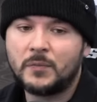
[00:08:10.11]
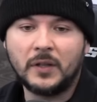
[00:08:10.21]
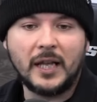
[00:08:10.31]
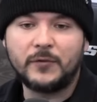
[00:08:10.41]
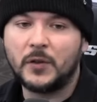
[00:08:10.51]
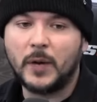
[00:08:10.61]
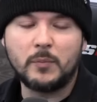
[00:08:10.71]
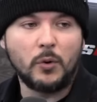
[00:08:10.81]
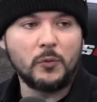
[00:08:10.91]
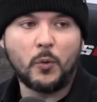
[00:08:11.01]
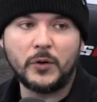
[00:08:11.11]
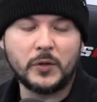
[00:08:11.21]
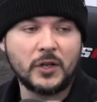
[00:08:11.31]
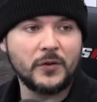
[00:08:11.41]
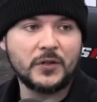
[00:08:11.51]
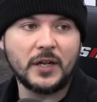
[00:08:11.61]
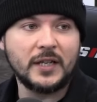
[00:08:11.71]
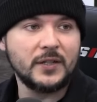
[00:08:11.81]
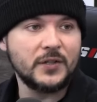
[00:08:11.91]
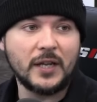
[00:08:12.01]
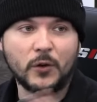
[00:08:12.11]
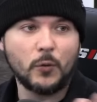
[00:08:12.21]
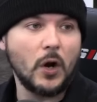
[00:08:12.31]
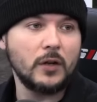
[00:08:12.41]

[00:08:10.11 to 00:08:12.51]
the left and the right both point to each other's studies and say they're saying